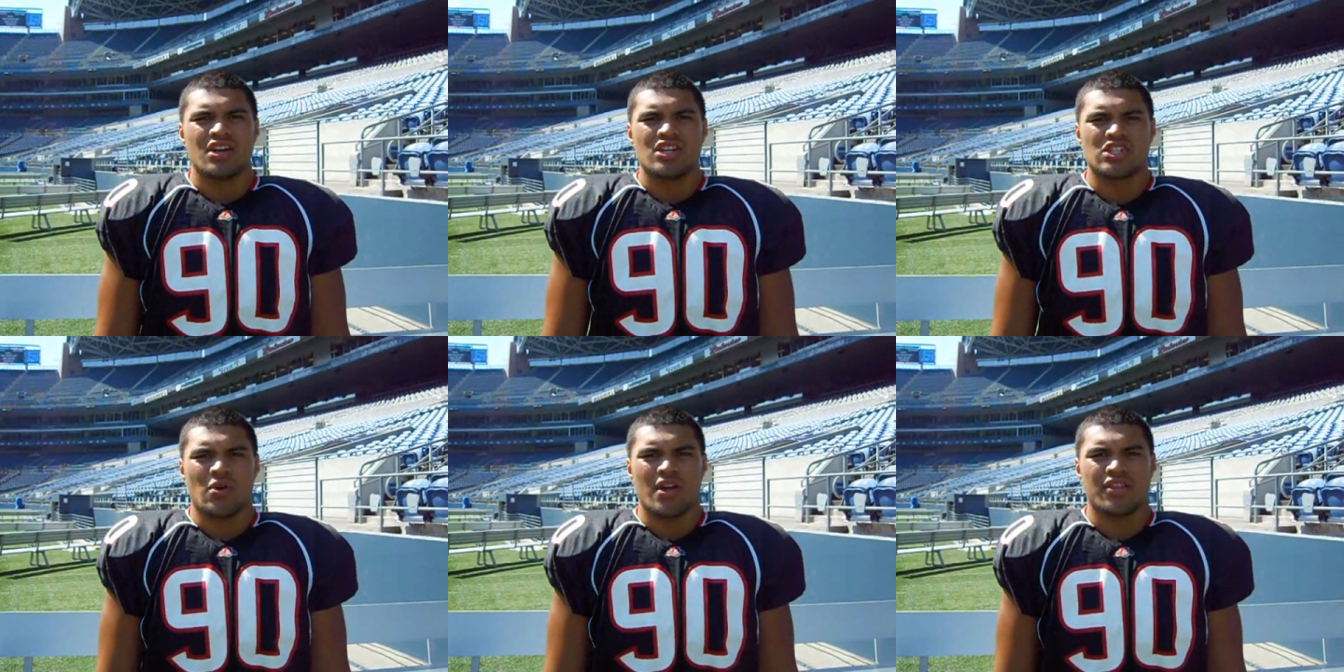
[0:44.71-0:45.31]

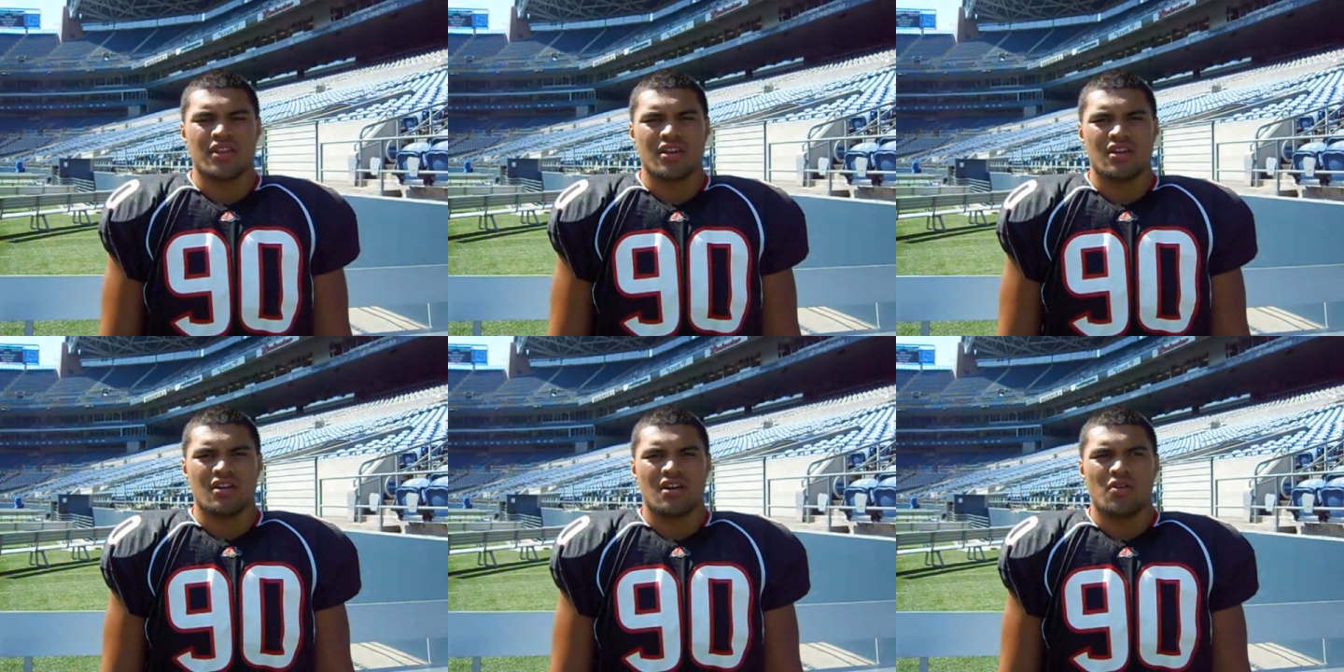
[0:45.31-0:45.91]
So I think
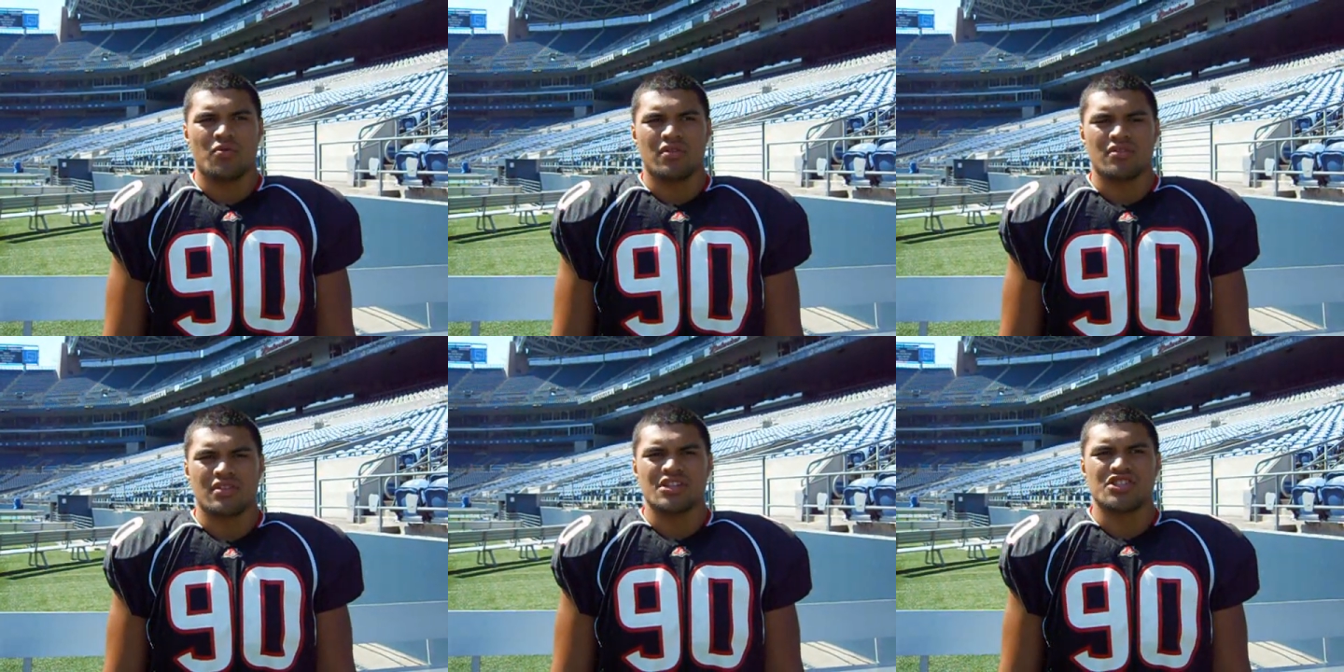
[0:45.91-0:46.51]
uh,
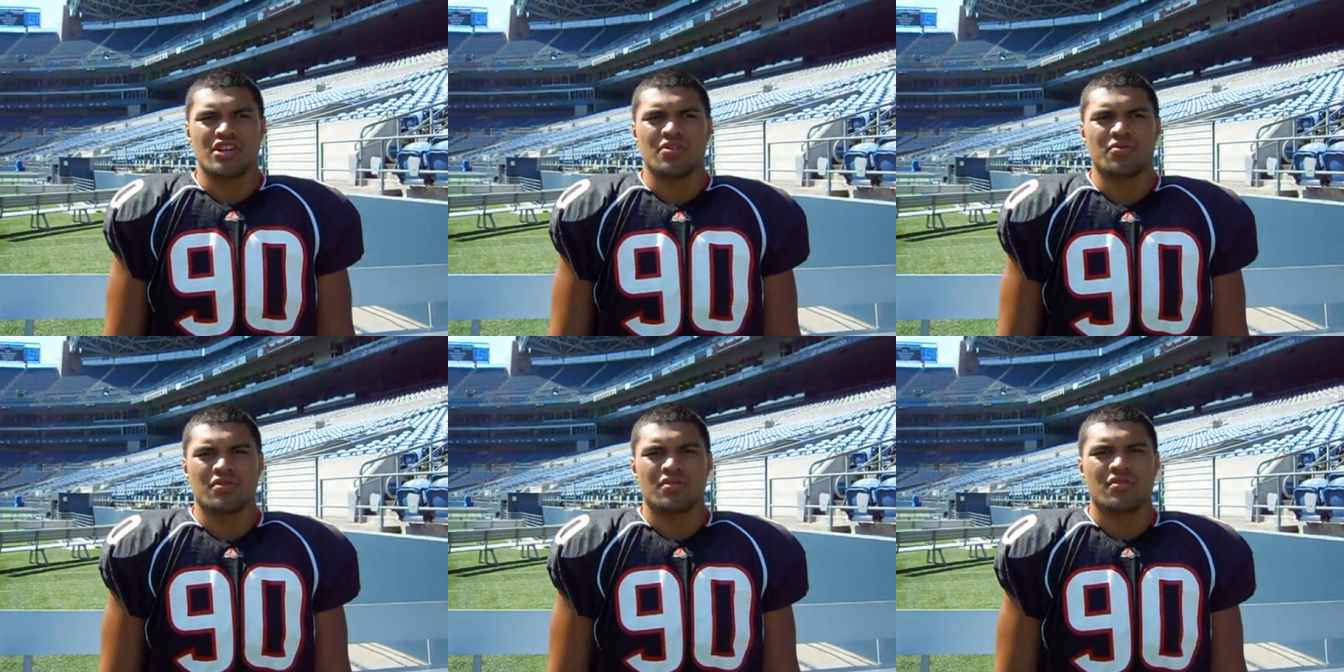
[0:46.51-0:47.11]
this year
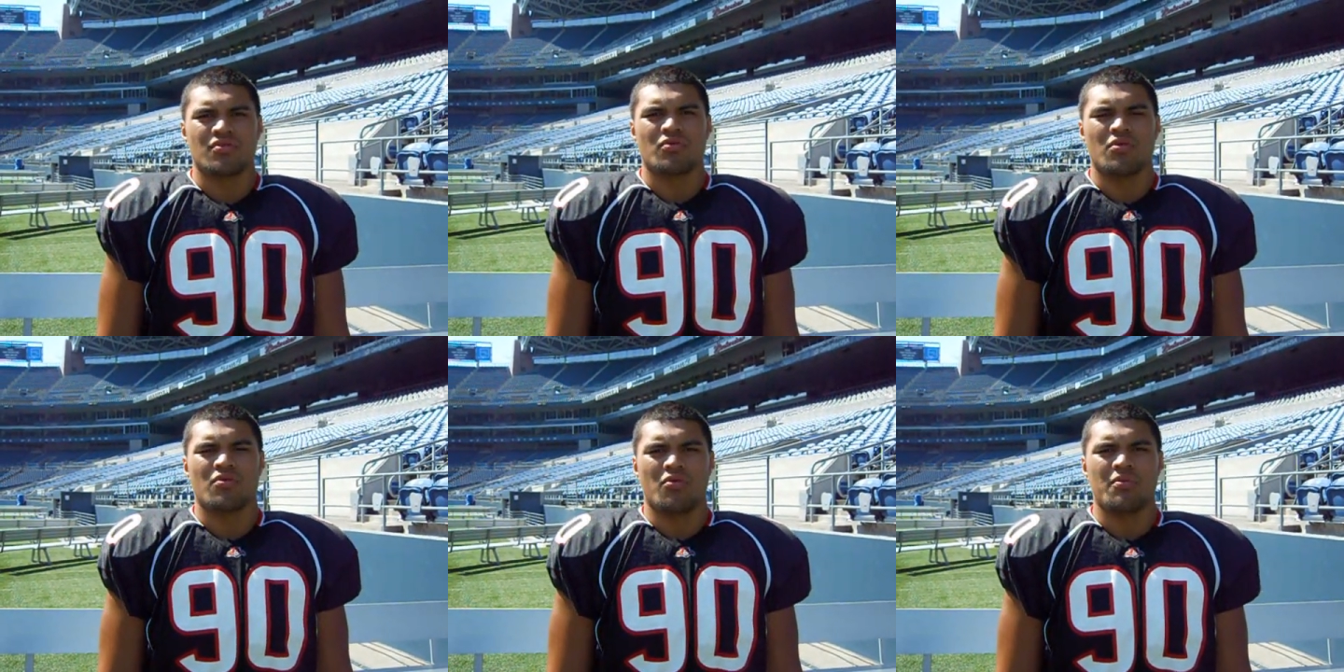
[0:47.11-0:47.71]
we'll,
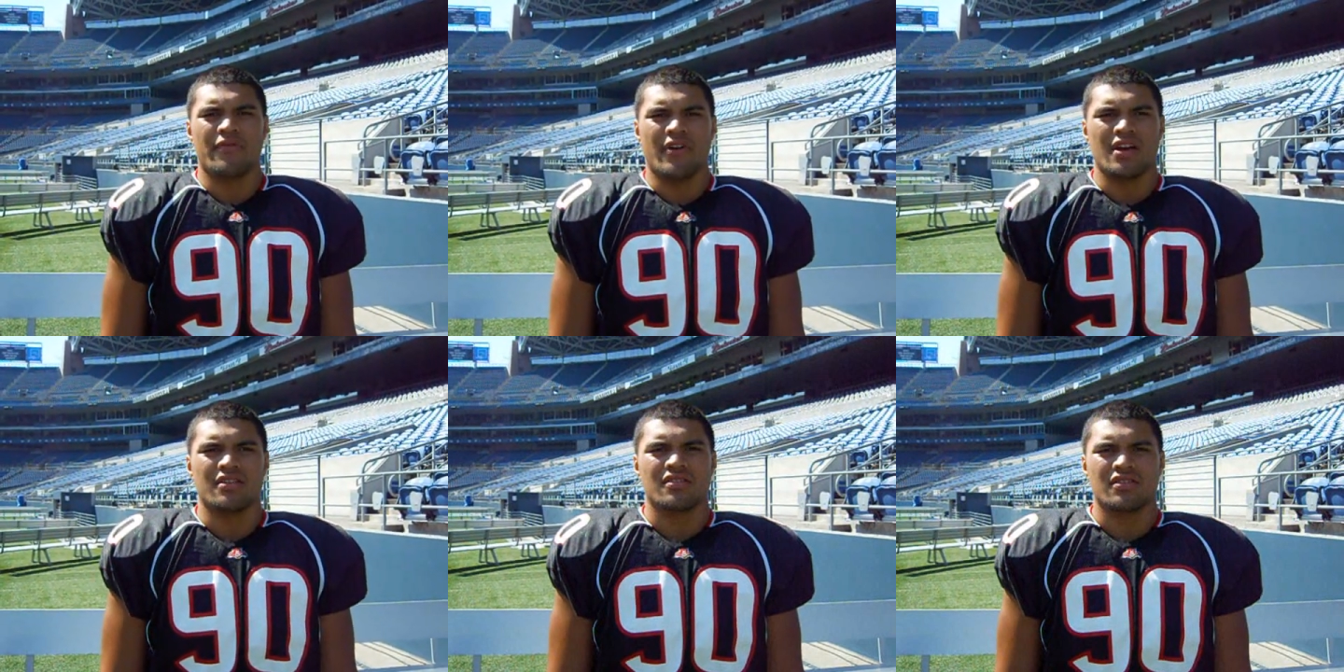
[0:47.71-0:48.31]
we'll, we'll, be
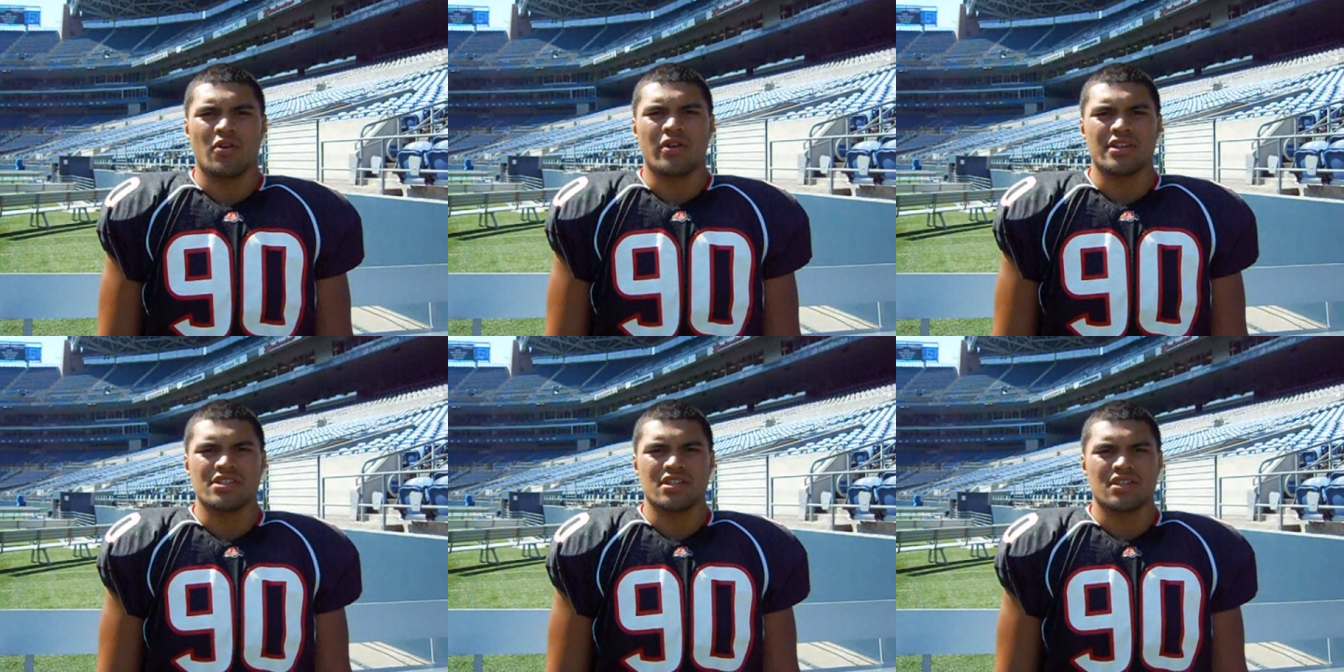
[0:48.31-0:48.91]
fine going
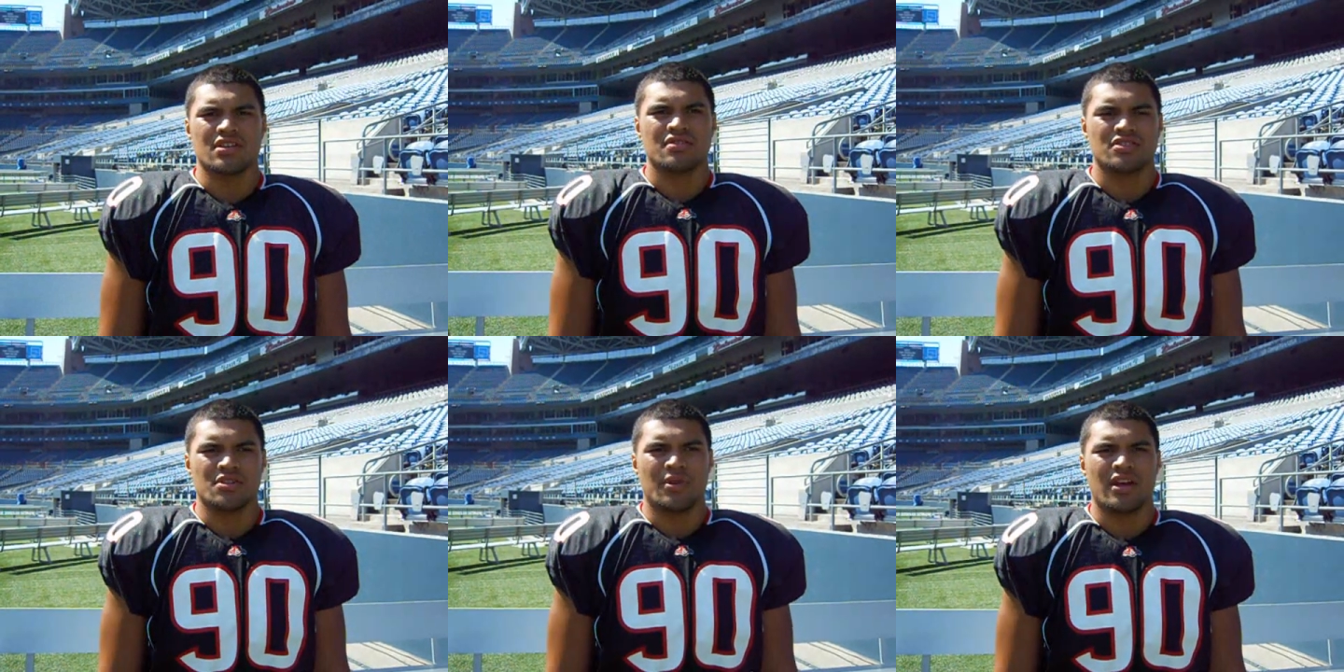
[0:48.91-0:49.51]
into the,
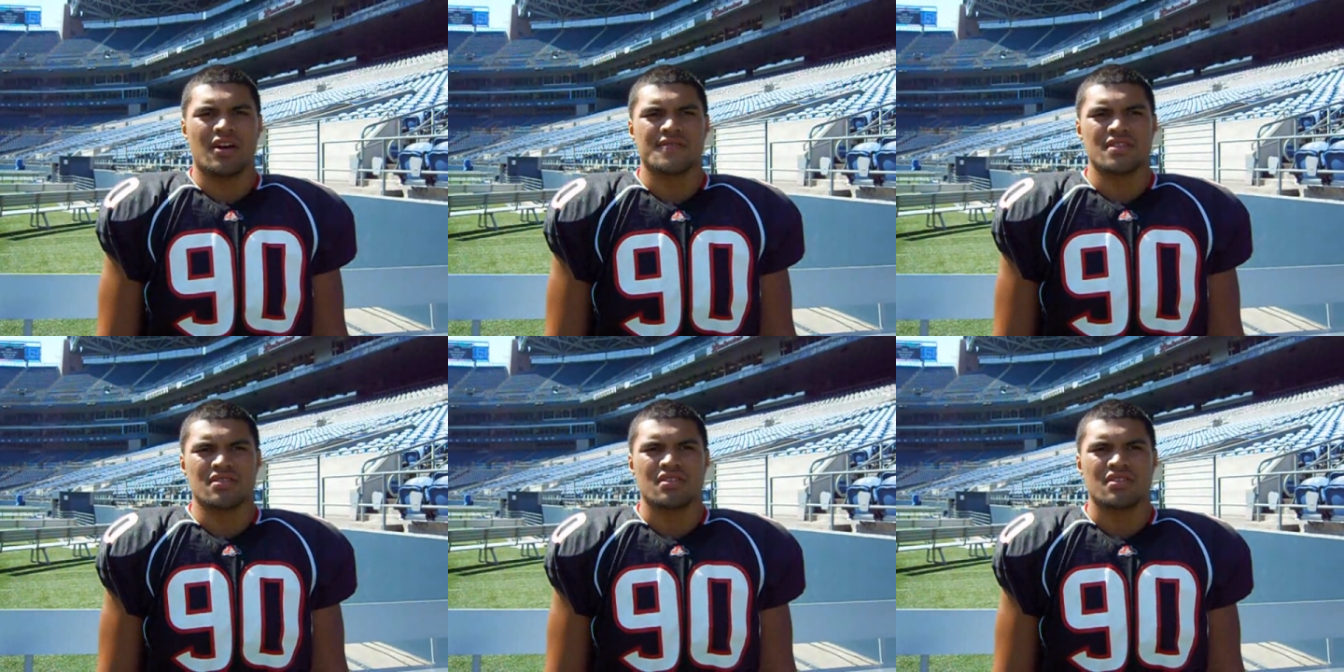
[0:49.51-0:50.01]
the playoffs